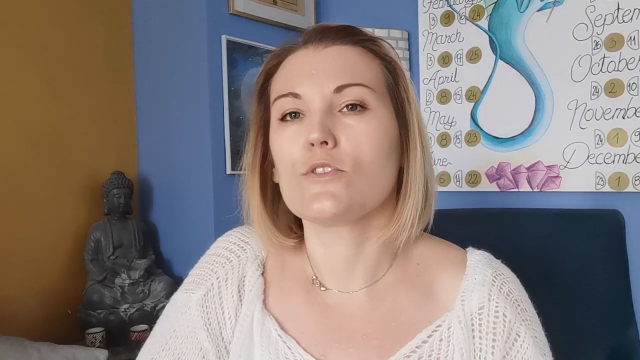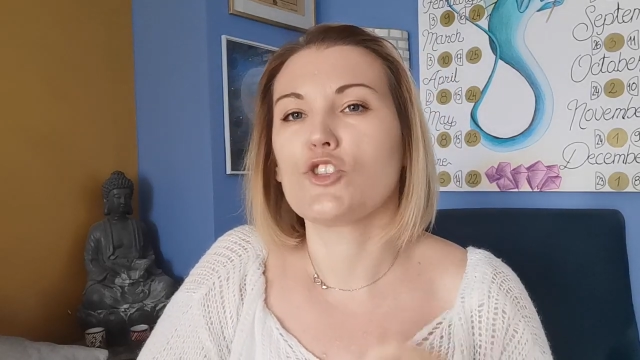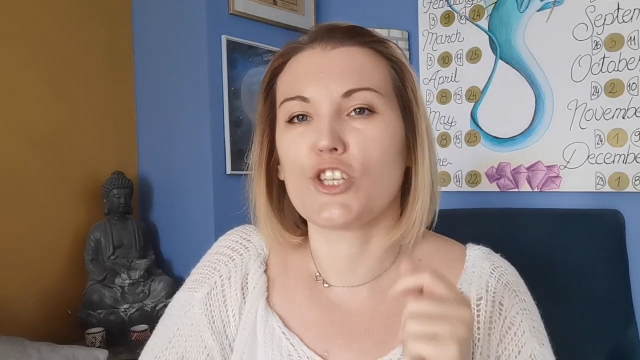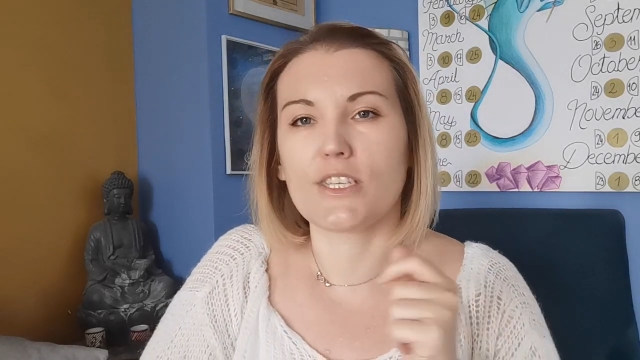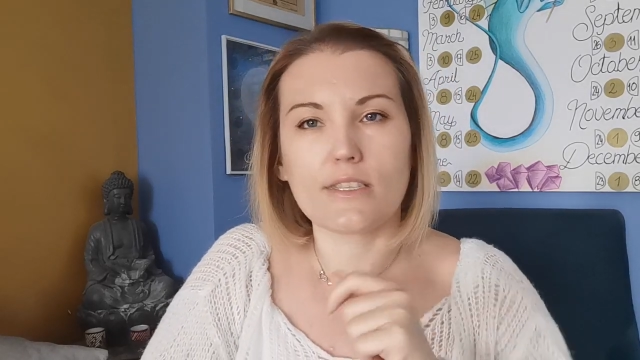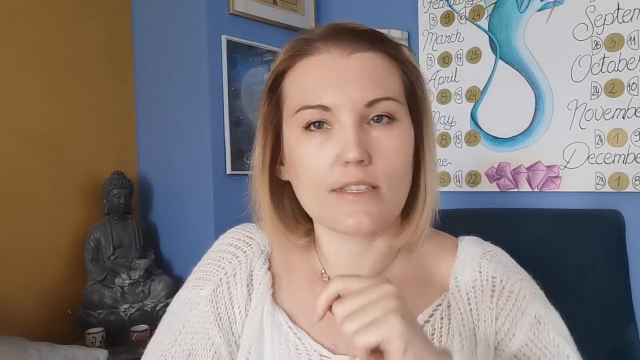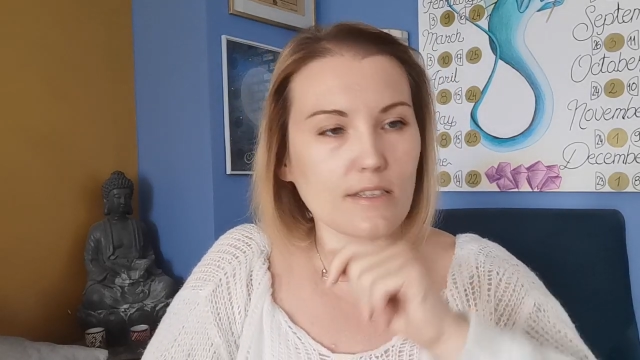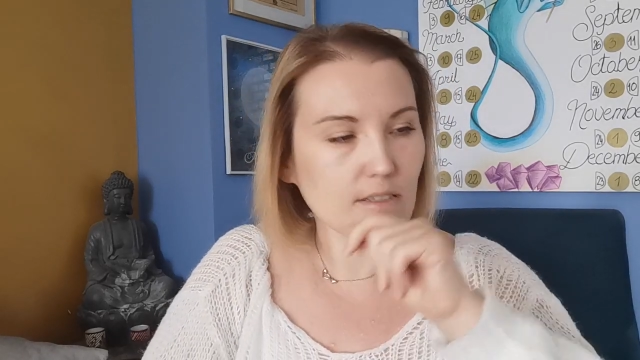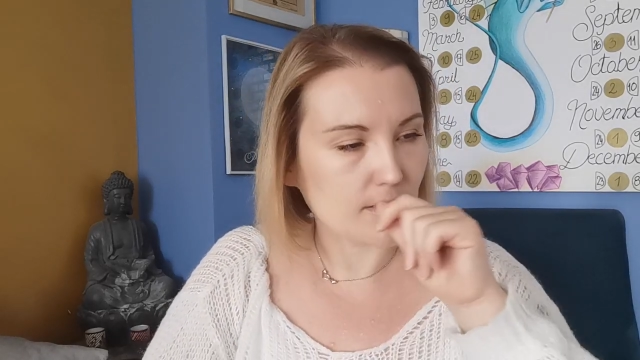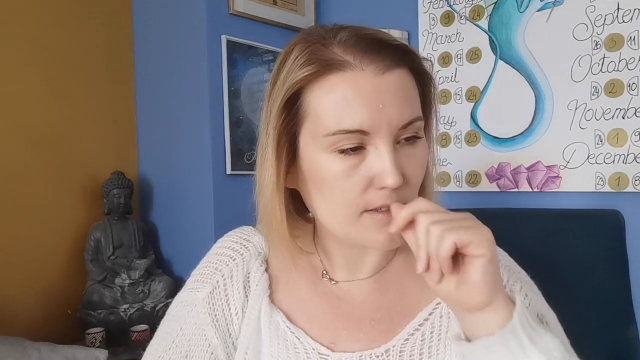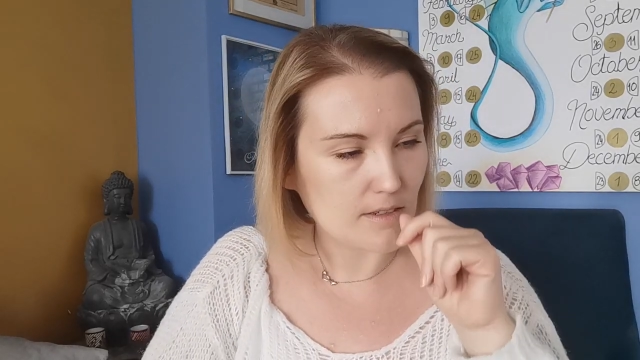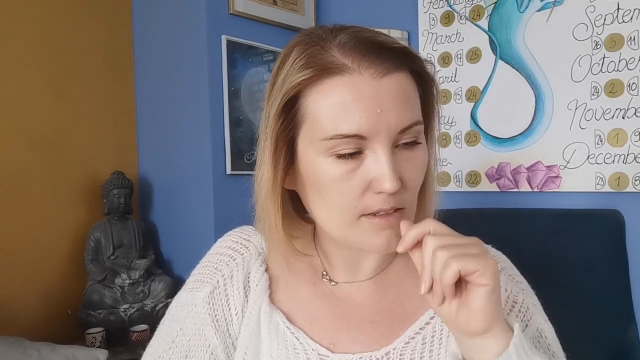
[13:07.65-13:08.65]
just
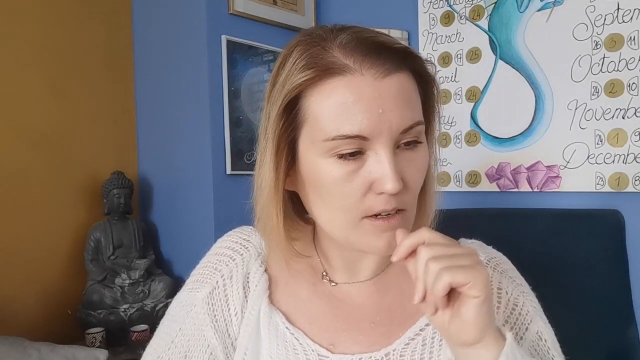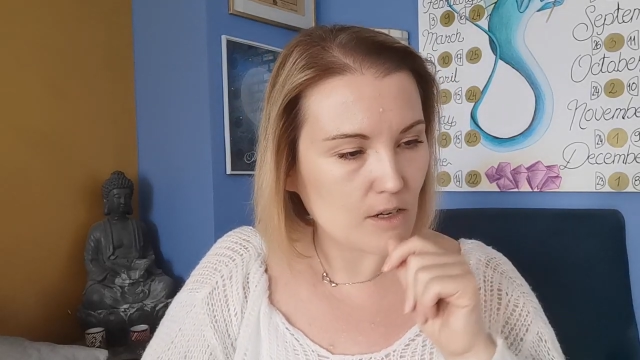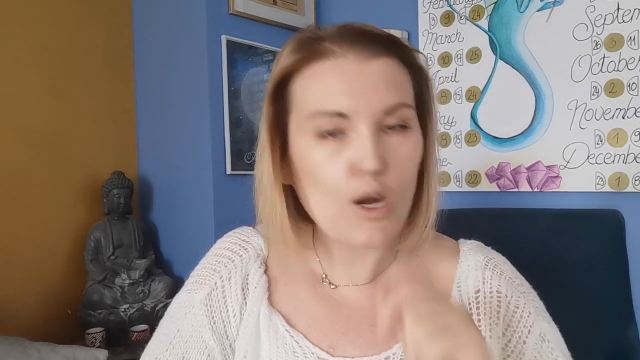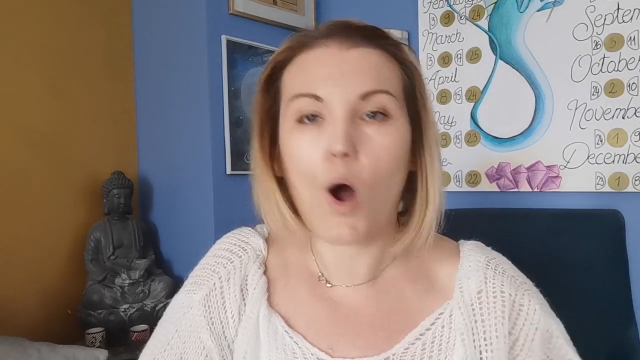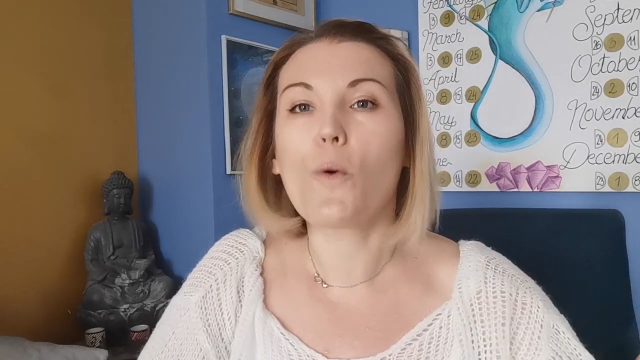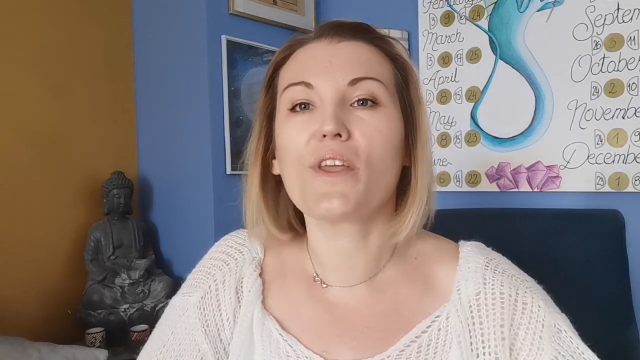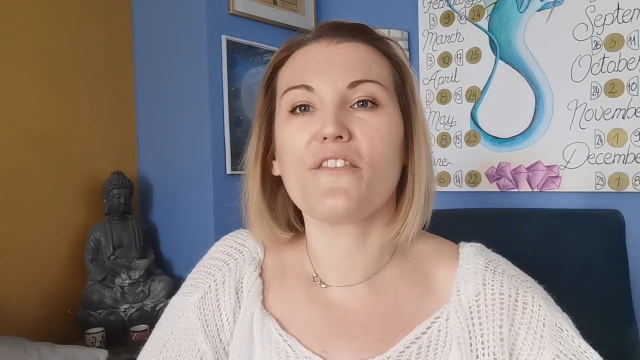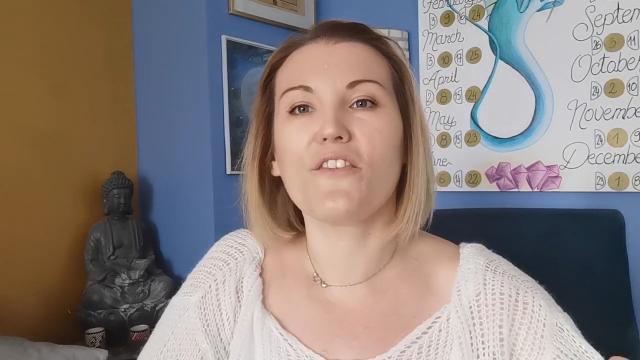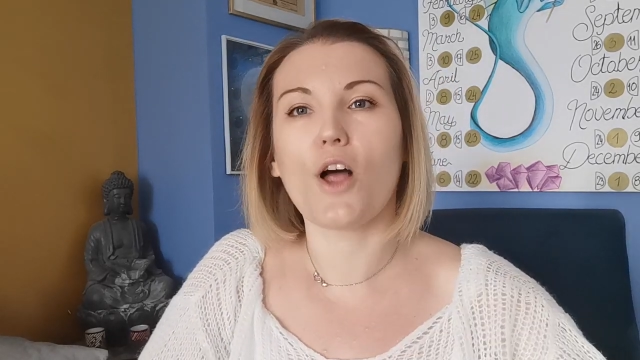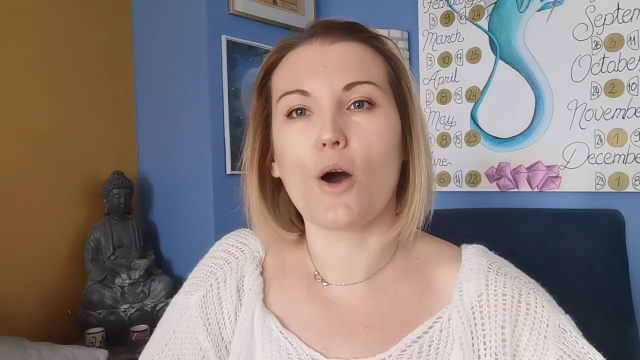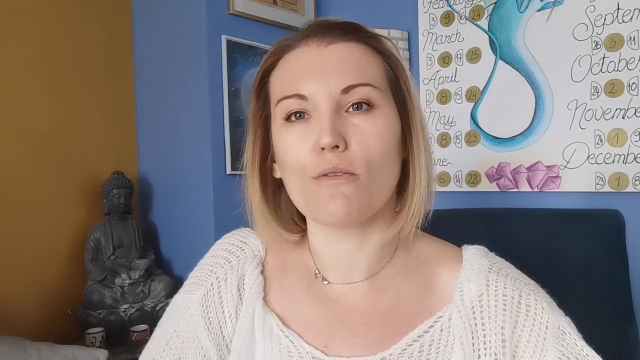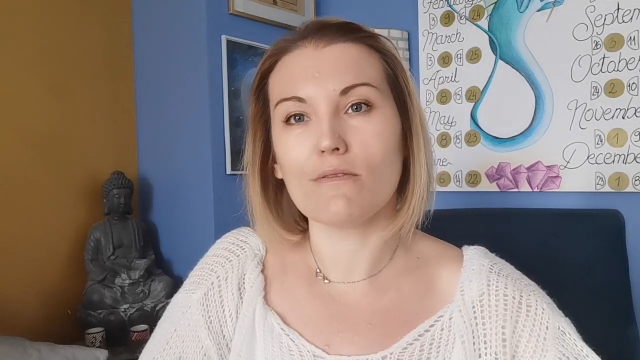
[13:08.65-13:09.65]
go with the
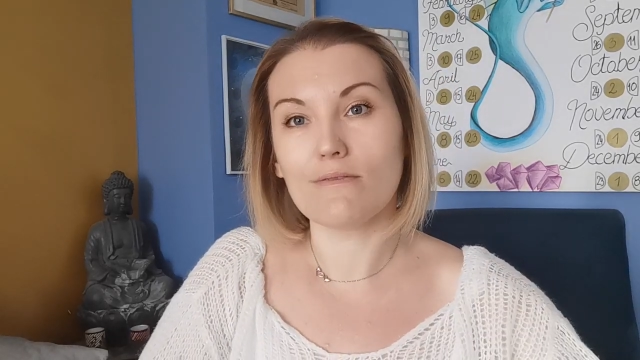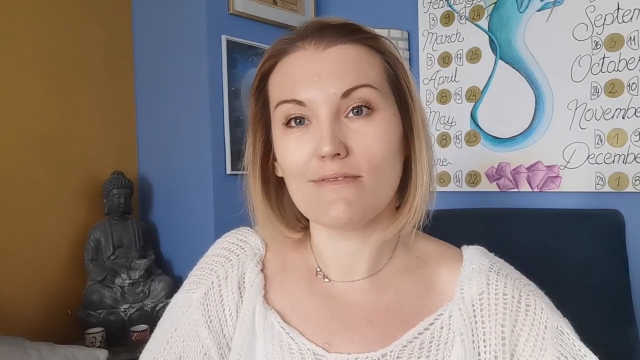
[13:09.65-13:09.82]
flow.